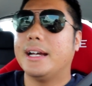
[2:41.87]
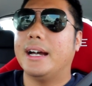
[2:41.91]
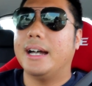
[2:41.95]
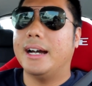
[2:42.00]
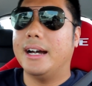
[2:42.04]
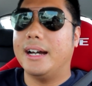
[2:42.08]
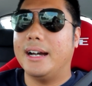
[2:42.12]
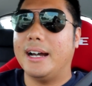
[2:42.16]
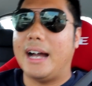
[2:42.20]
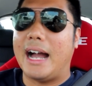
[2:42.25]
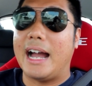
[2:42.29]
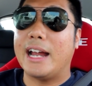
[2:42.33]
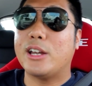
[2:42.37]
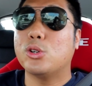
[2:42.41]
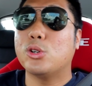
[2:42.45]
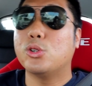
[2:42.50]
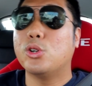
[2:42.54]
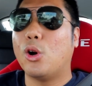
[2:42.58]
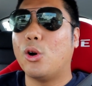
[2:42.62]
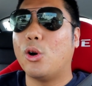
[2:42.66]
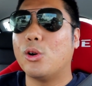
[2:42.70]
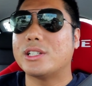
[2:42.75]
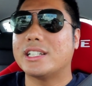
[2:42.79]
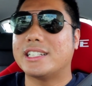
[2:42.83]
I do
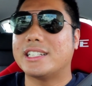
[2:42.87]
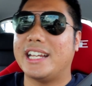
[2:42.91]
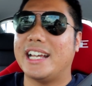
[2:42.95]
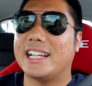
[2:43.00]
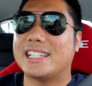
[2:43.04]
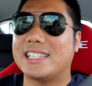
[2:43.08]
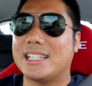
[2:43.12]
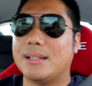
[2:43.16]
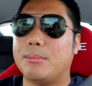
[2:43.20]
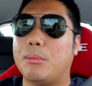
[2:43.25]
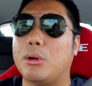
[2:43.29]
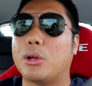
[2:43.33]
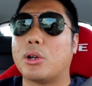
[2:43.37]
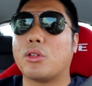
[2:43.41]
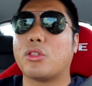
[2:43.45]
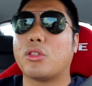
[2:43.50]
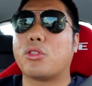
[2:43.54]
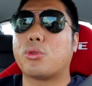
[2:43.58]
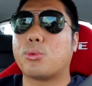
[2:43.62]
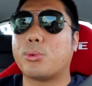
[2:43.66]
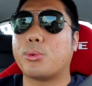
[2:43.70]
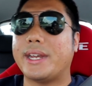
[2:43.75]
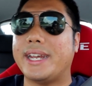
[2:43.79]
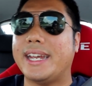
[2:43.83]
know it's a Tesla Model
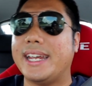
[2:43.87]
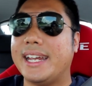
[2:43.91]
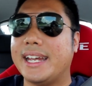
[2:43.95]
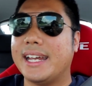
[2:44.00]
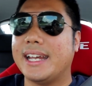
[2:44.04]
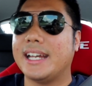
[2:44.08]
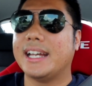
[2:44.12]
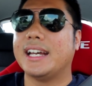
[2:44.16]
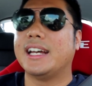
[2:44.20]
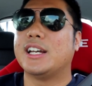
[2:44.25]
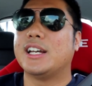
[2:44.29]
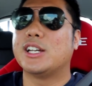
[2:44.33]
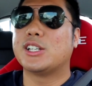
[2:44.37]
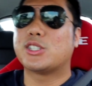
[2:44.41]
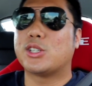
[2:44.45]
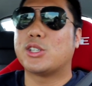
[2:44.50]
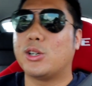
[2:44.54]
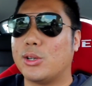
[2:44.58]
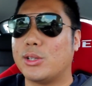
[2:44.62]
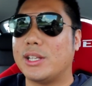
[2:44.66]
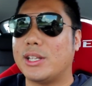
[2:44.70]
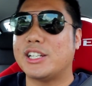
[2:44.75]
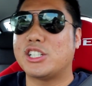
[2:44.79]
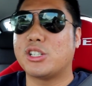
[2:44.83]
3,
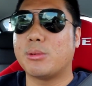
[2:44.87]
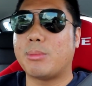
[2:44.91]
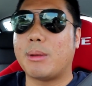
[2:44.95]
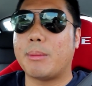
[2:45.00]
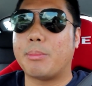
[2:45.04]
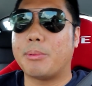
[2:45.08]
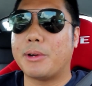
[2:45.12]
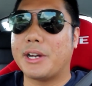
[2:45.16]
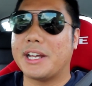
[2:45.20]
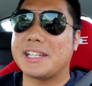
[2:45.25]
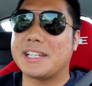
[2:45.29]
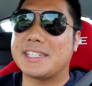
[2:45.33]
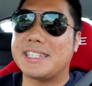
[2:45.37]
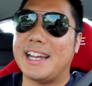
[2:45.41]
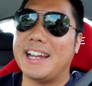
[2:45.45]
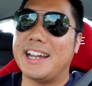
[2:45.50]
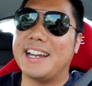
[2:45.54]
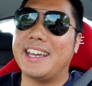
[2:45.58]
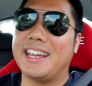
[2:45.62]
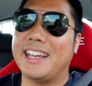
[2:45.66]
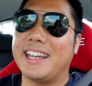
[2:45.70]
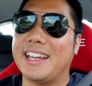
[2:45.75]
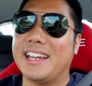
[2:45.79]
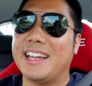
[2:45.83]
so that should be pretty
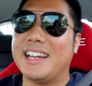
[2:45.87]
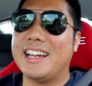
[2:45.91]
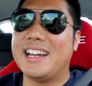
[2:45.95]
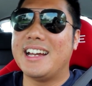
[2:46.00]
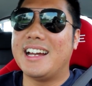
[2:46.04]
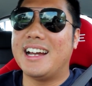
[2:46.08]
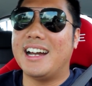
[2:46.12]
exciting.